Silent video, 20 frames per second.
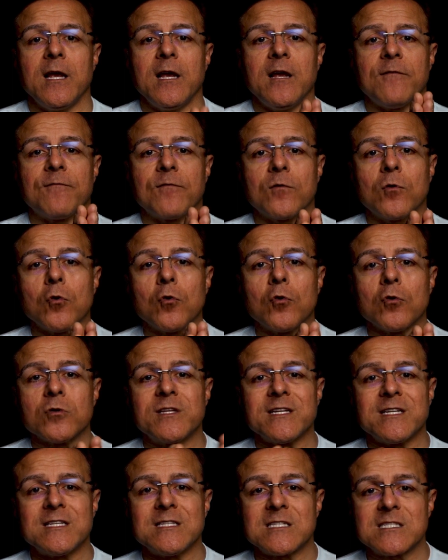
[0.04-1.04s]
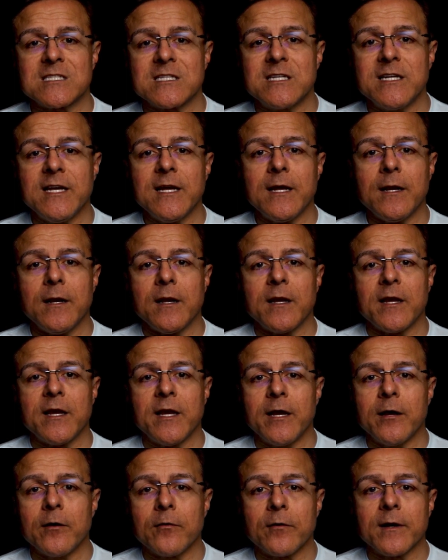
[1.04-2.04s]
If Google didn't see it,
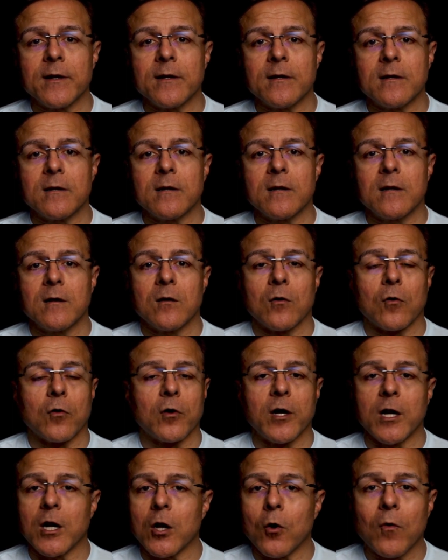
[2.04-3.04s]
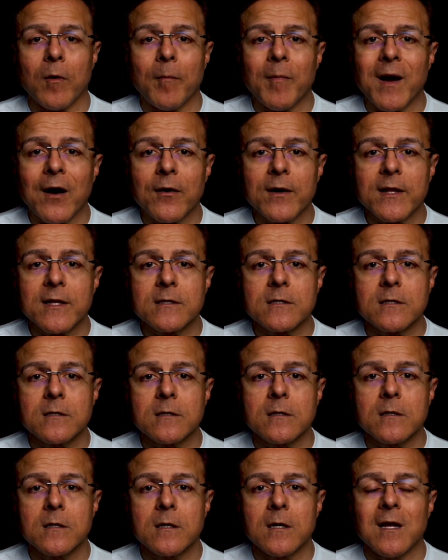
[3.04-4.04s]
hear it, or know about it,
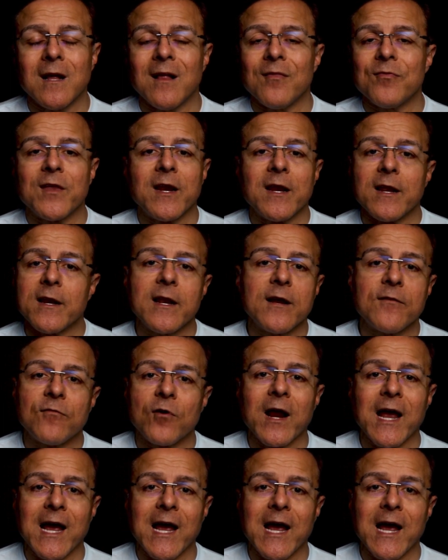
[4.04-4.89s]
then it never